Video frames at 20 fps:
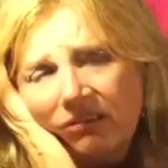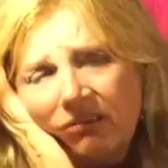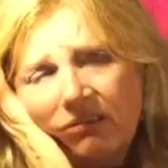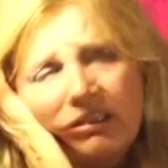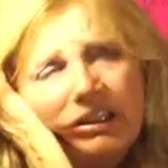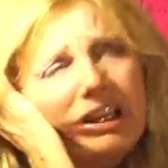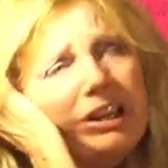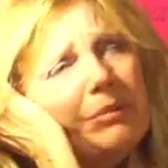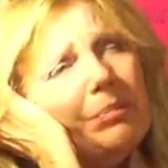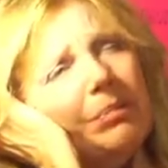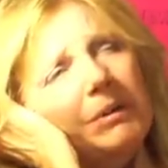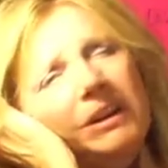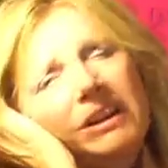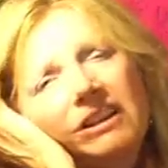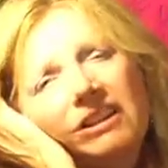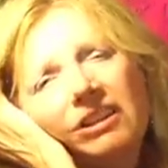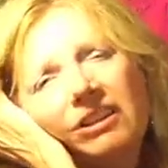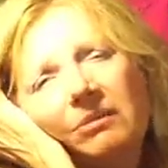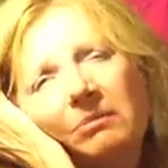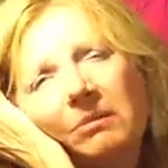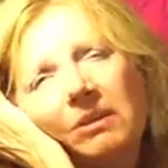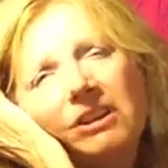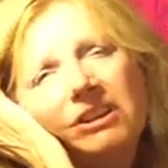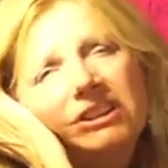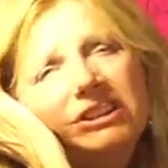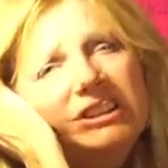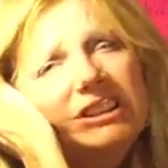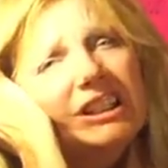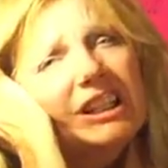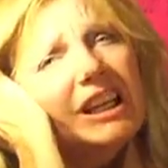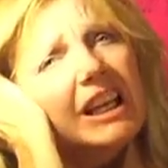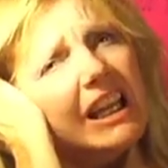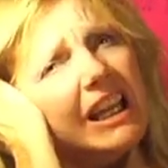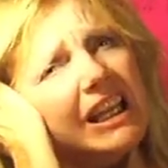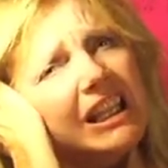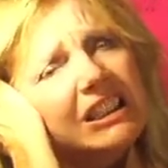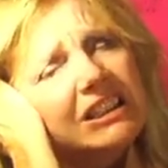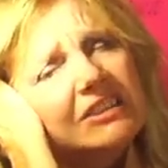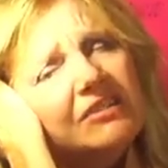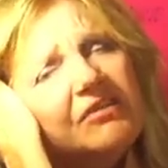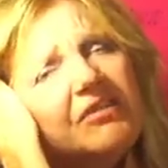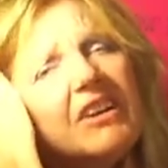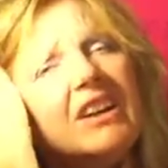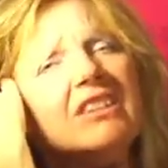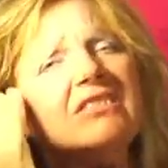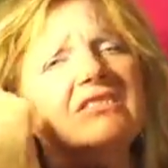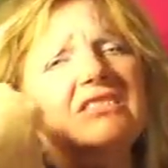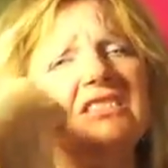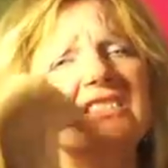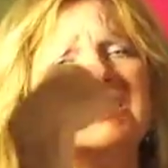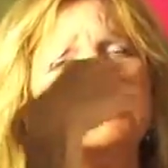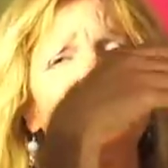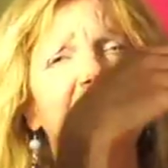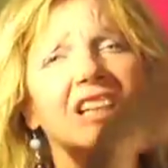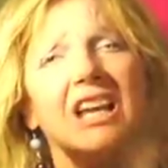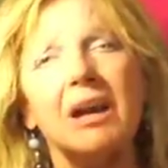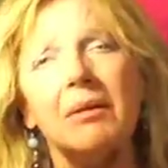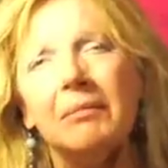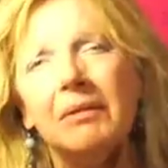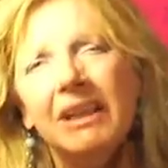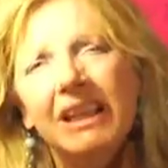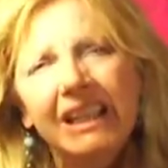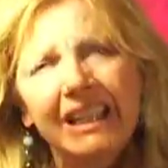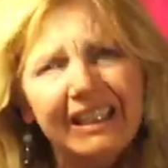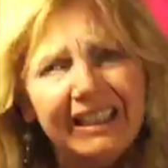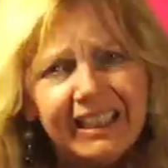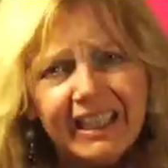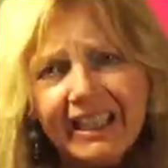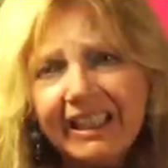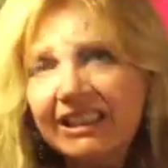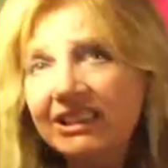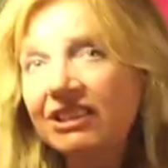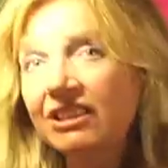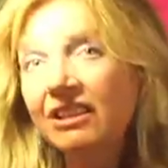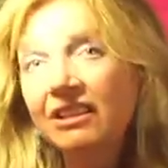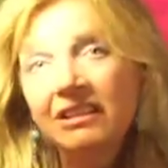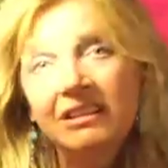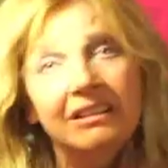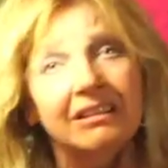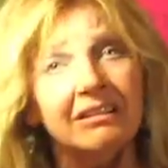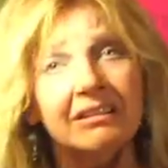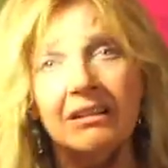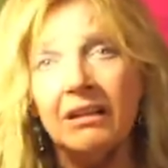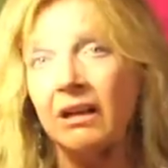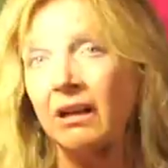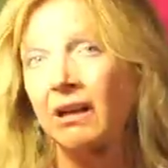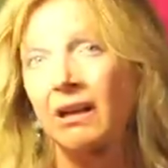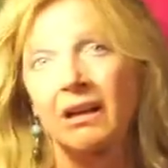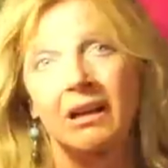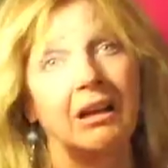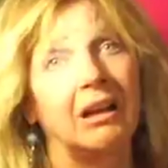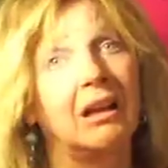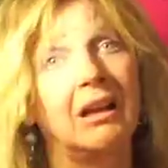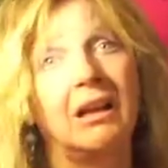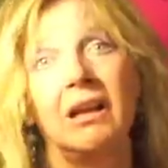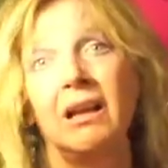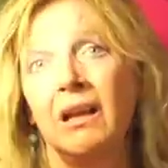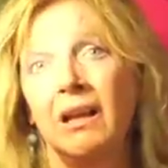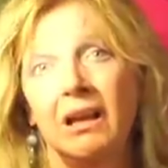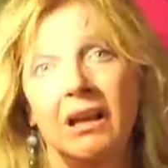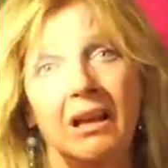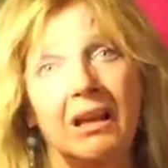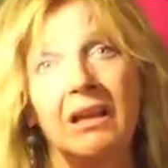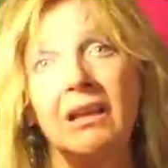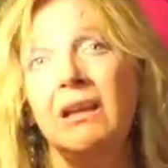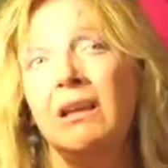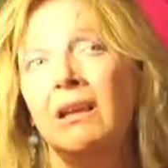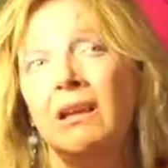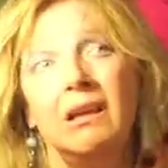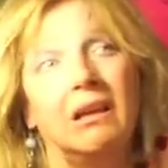Would it be too much to ask folks to stop eating each other? Huh?